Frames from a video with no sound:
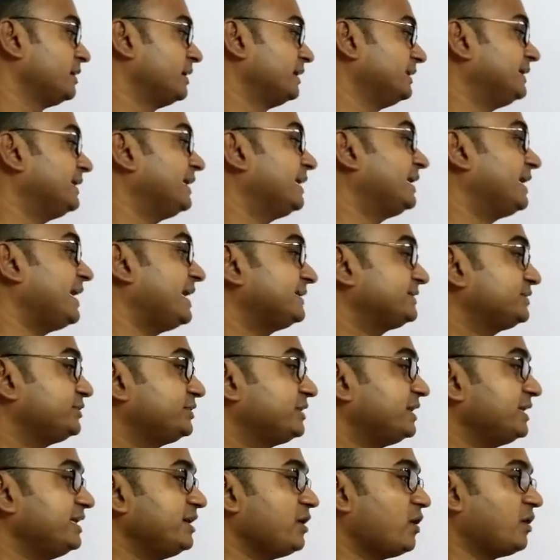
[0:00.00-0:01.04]
Their
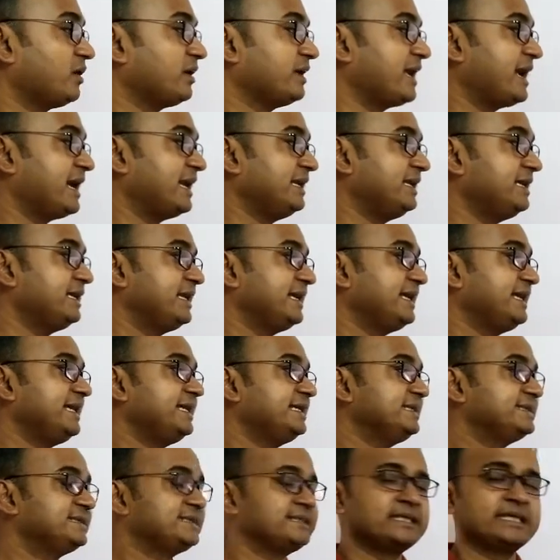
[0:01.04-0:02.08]
excretory organ
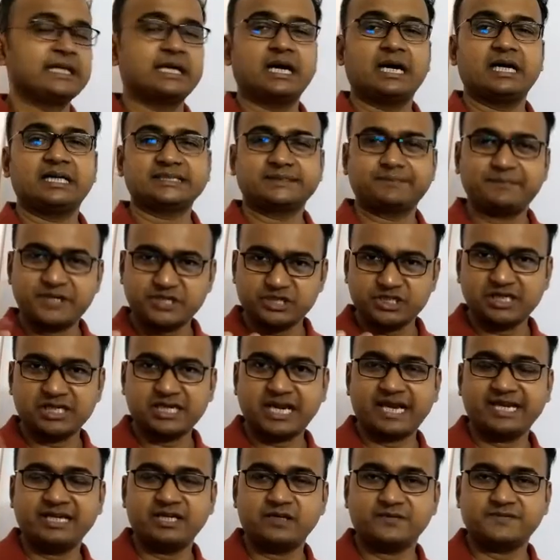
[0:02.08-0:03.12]
is a special
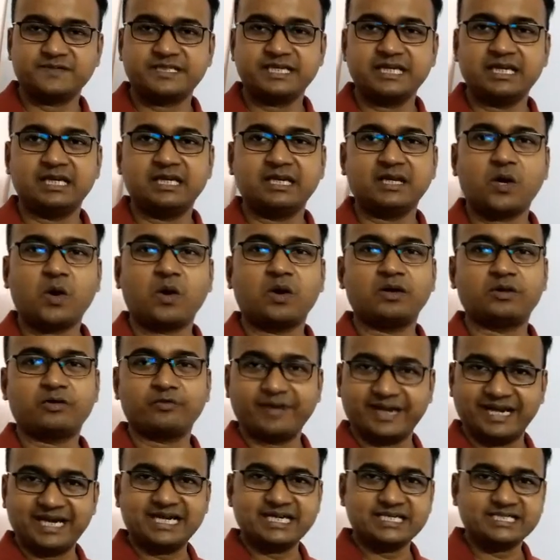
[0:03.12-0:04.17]
kind of cell called
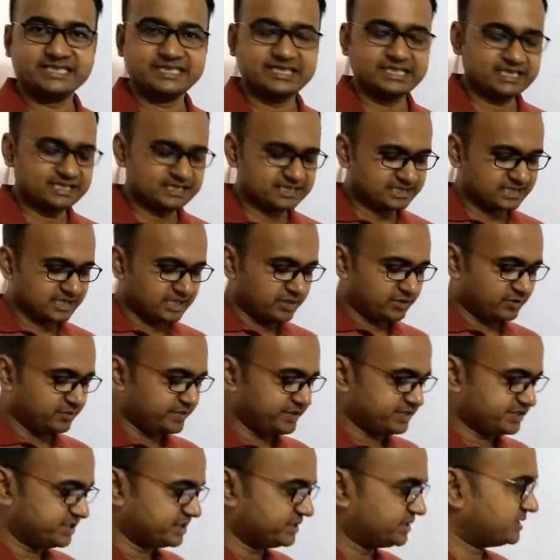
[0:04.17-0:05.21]
Raynaud cells,
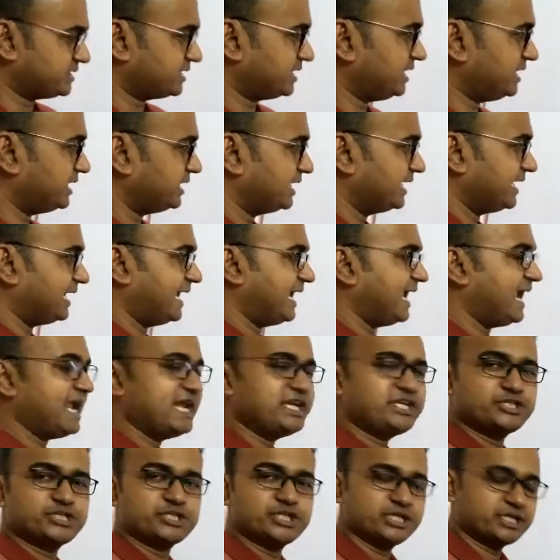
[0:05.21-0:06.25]
which is a
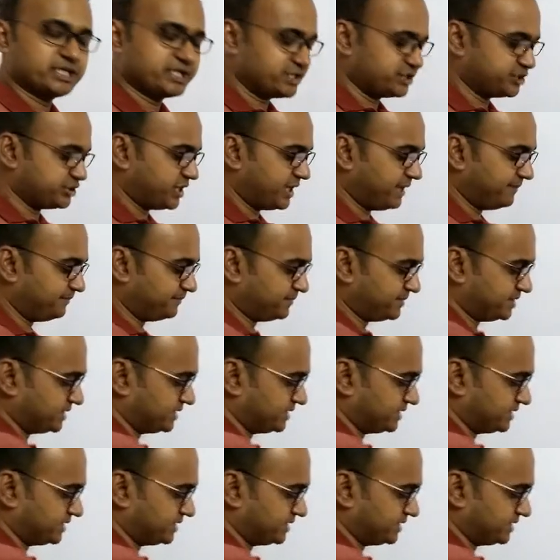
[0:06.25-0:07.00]
H-shaped